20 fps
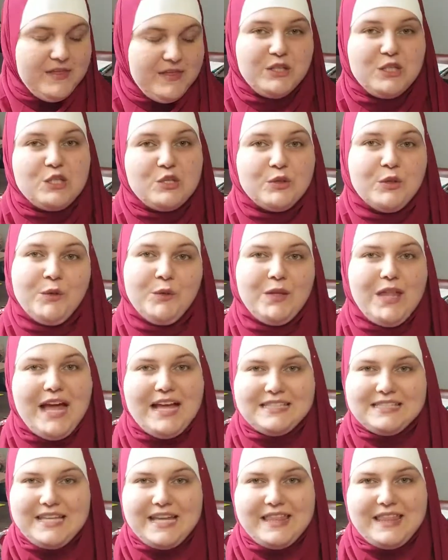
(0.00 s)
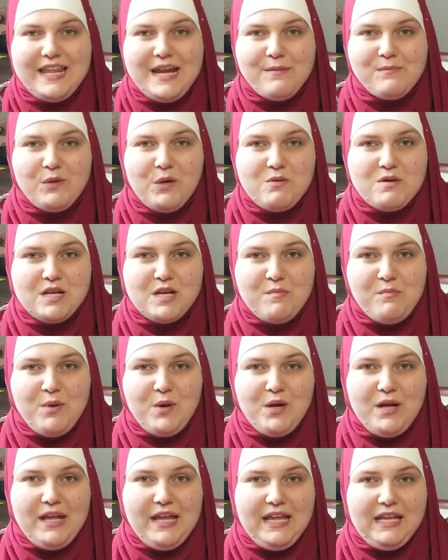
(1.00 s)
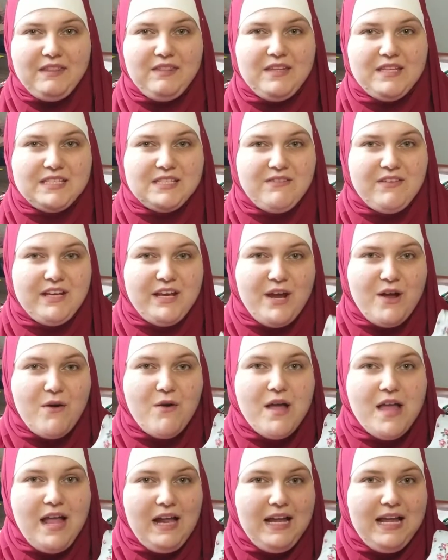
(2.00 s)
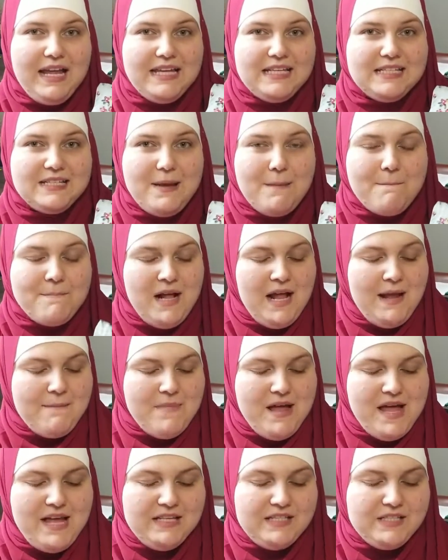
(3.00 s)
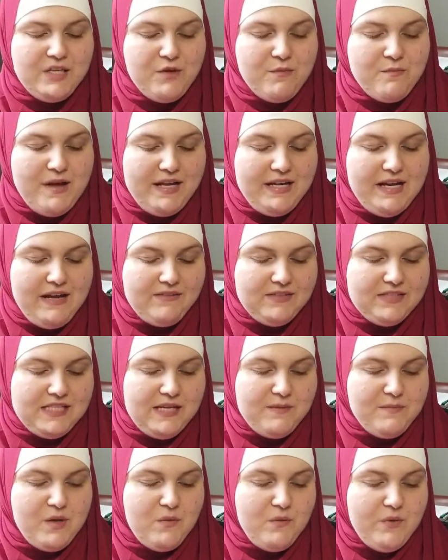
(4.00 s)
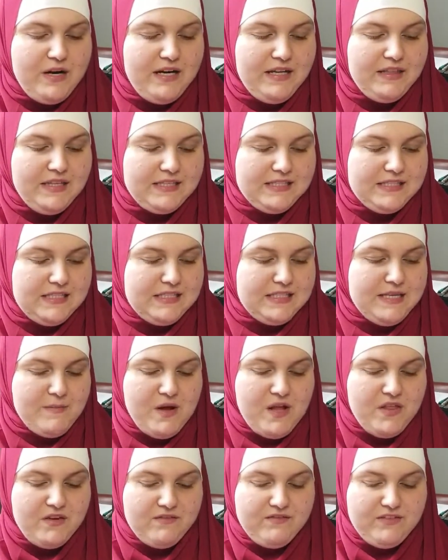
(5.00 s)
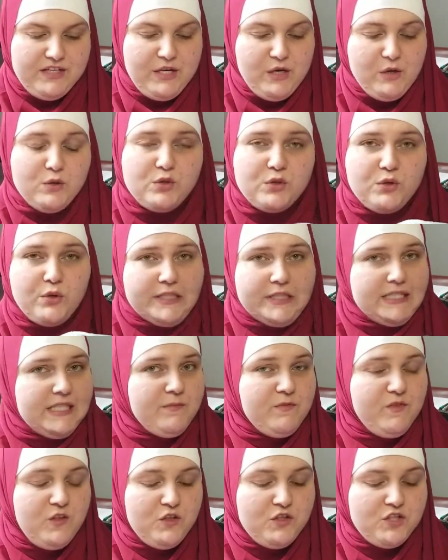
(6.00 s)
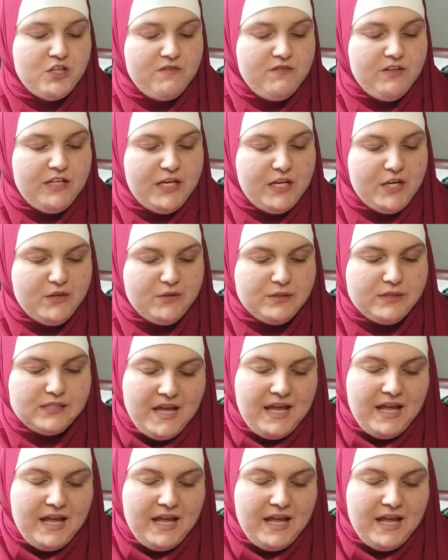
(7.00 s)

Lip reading: the true last thing that I'm going to put in this video is my mask. You might have seen me wearing this in some other videos or in some future videos.